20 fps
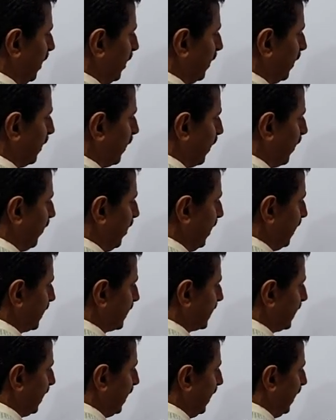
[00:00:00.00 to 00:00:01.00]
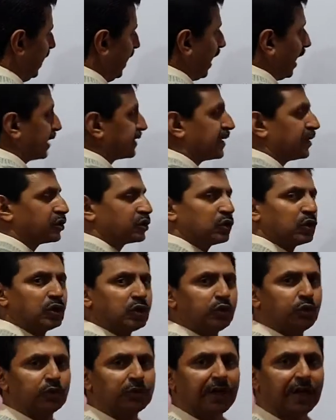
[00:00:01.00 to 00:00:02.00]
As I told you that these power
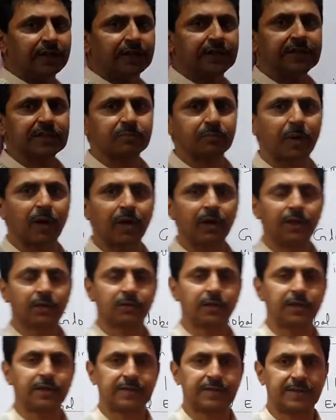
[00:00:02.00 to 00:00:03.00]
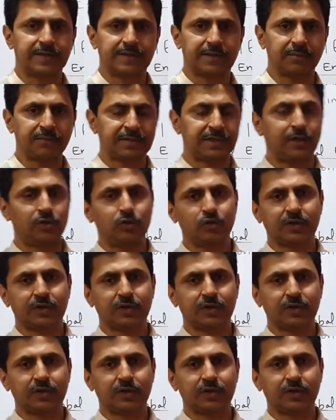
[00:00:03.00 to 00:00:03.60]
electronic systems, they use converters,